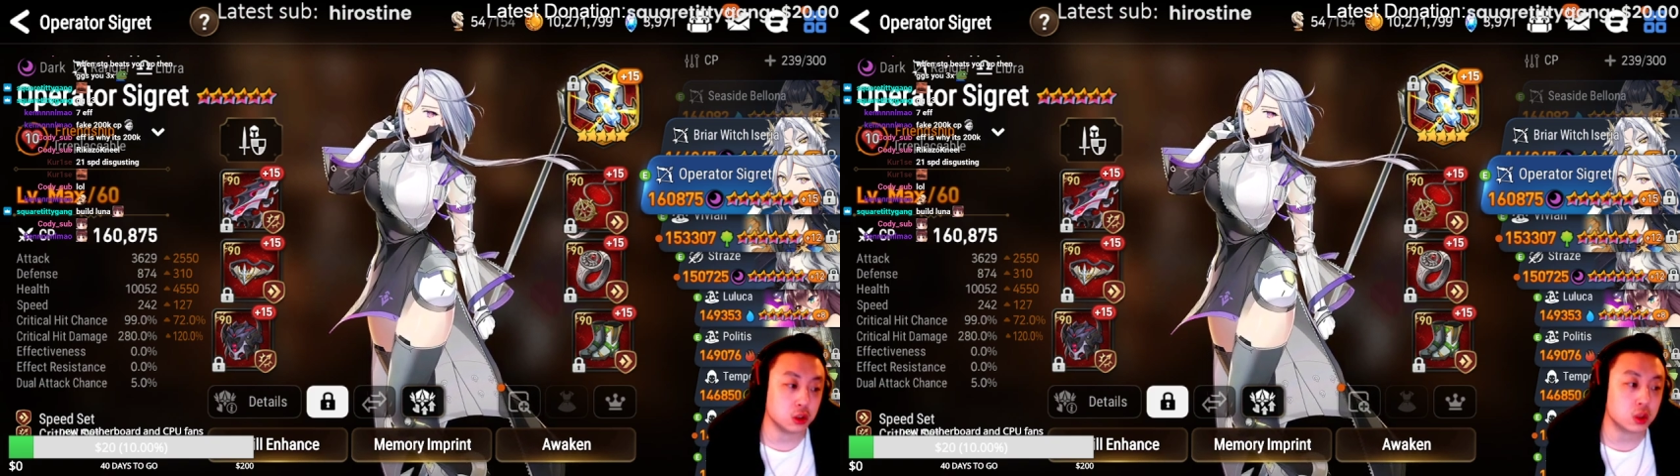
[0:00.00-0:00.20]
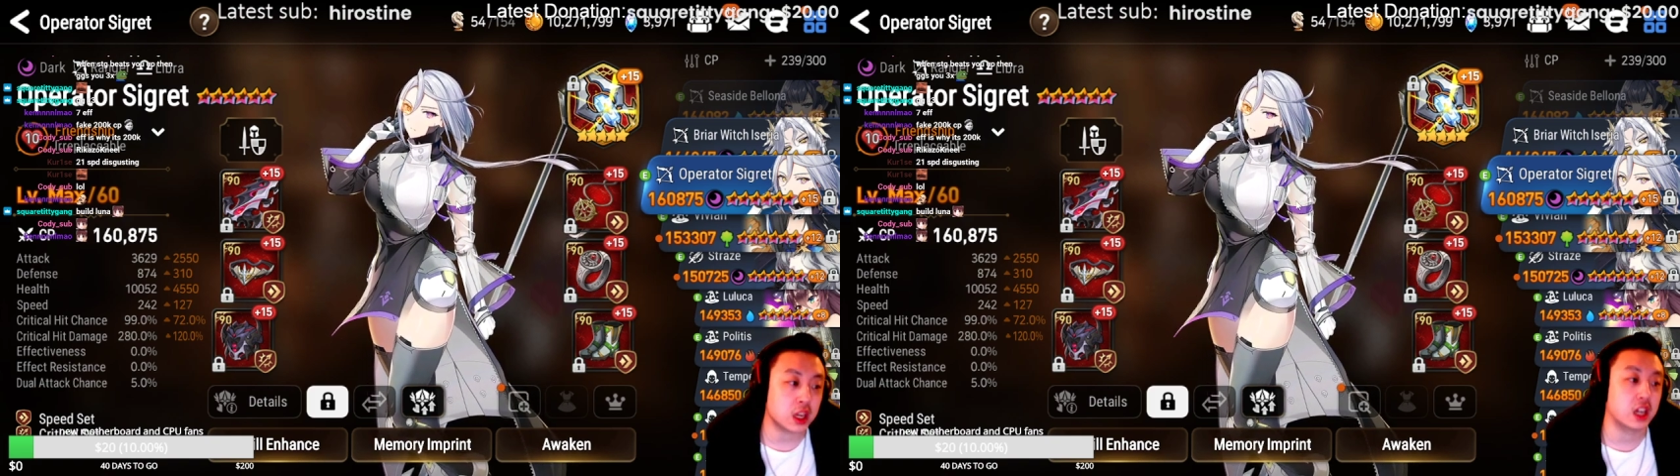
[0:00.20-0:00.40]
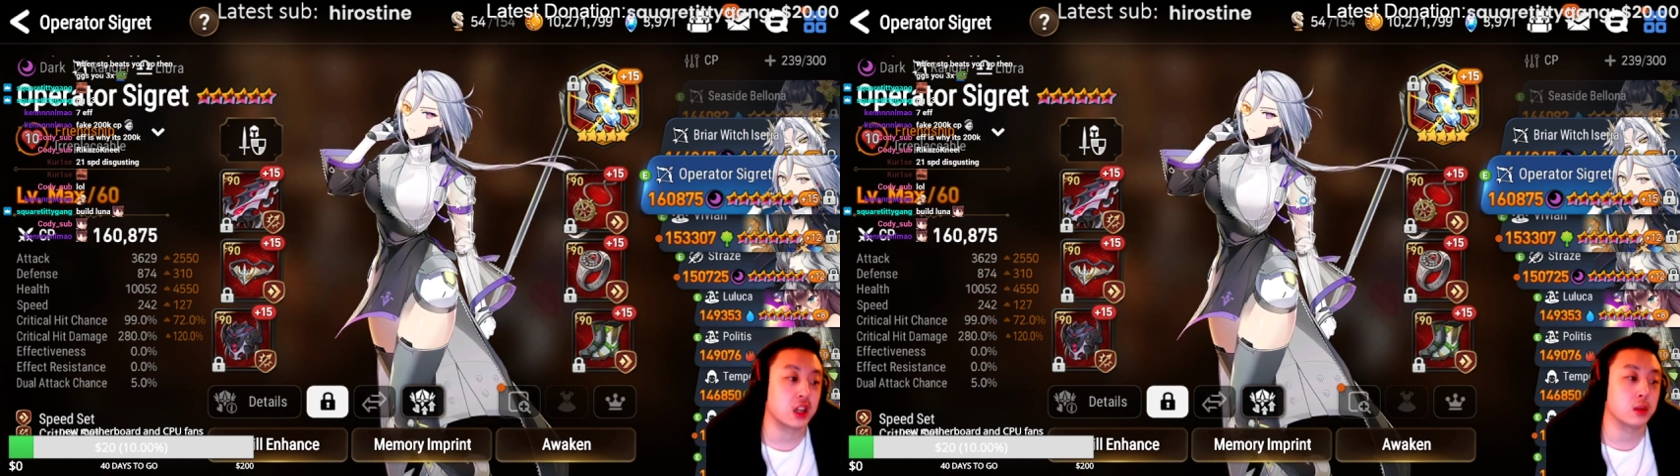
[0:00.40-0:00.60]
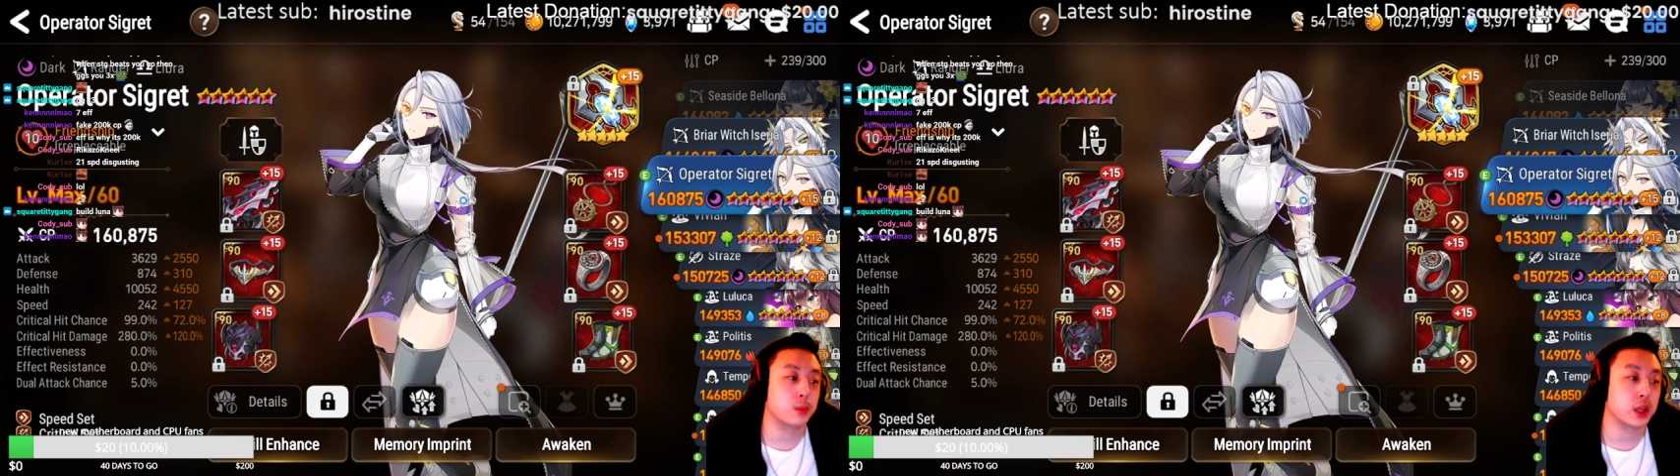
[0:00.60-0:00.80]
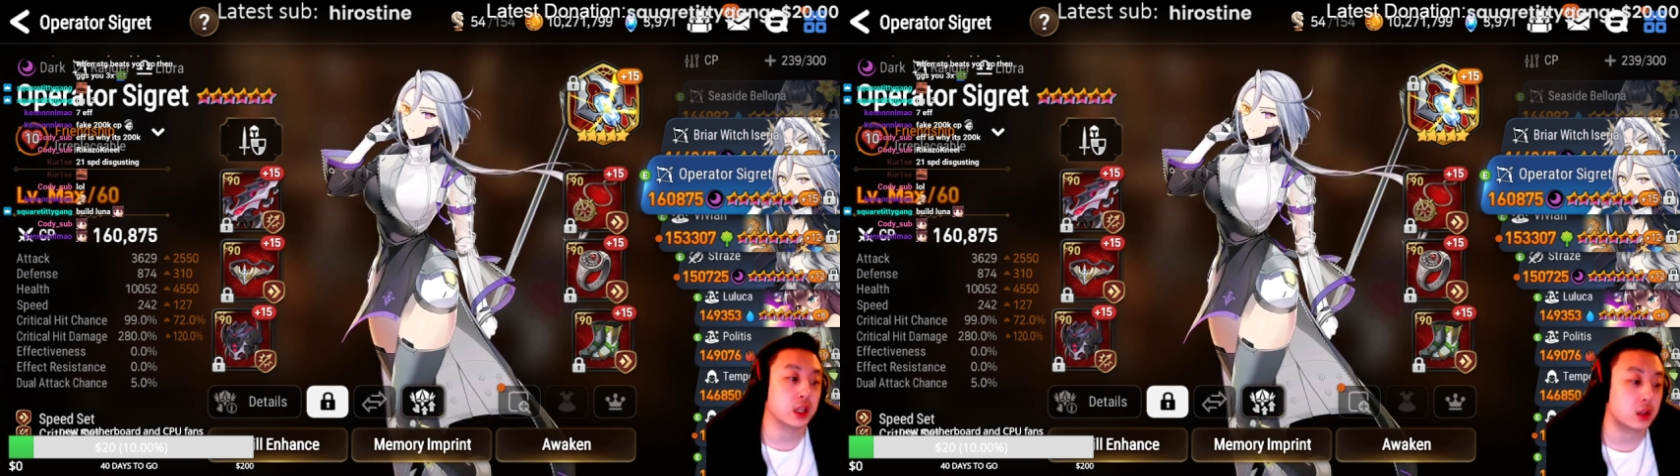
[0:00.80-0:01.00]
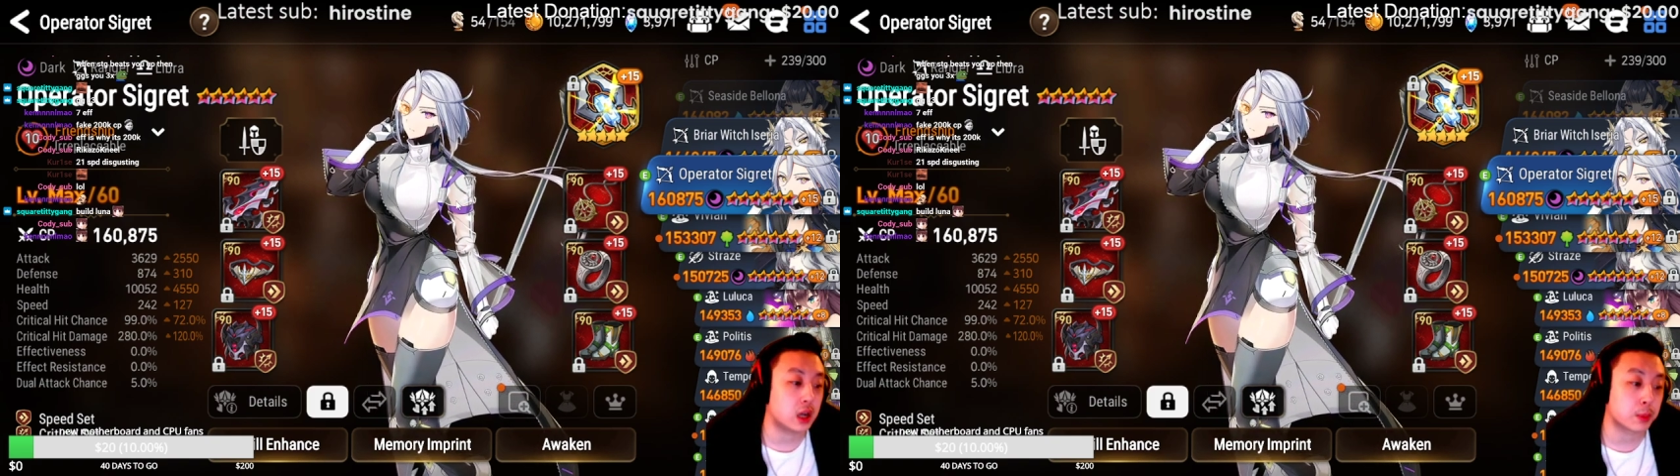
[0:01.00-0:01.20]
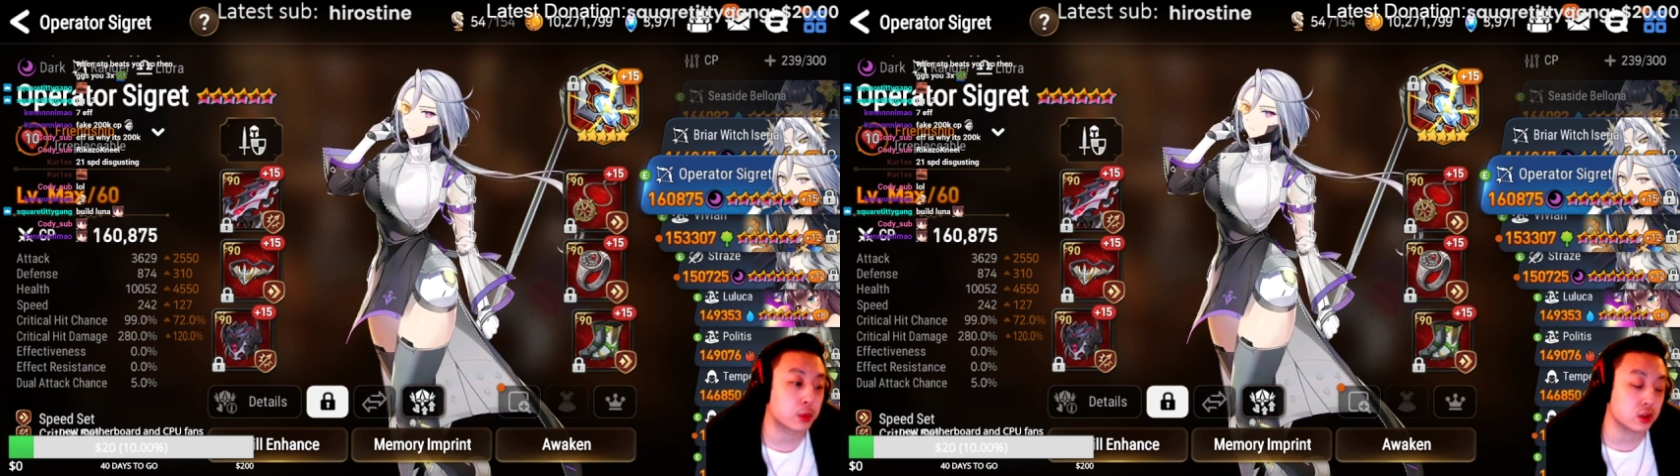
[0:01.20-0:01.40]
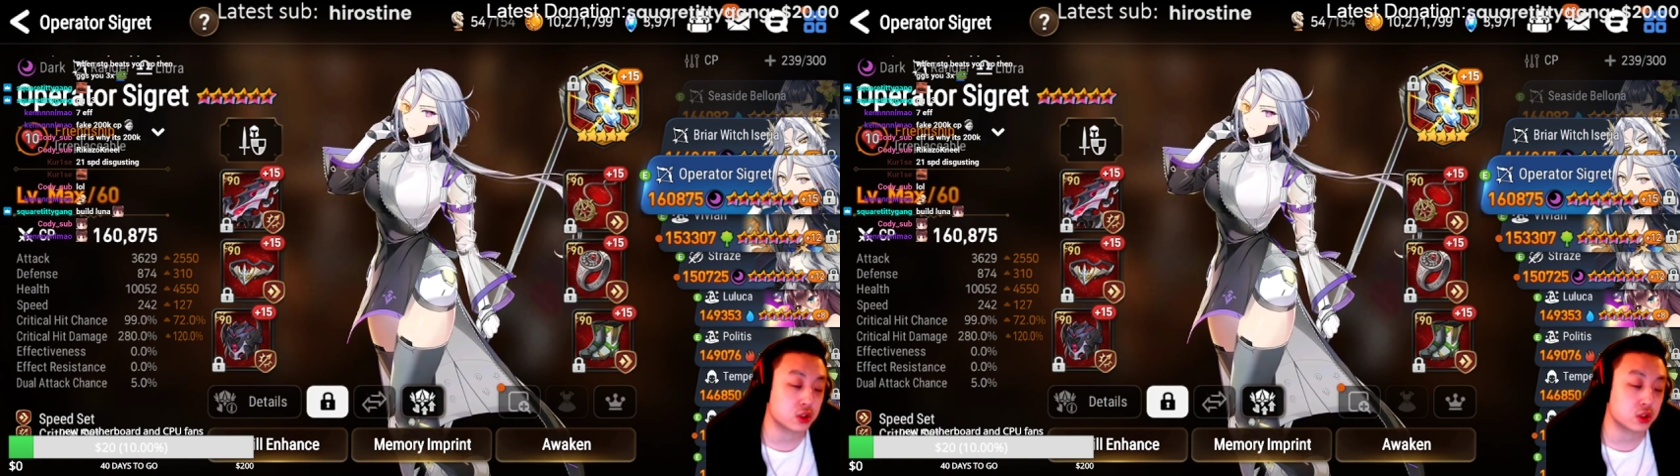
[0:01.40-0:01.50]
you can pick Operator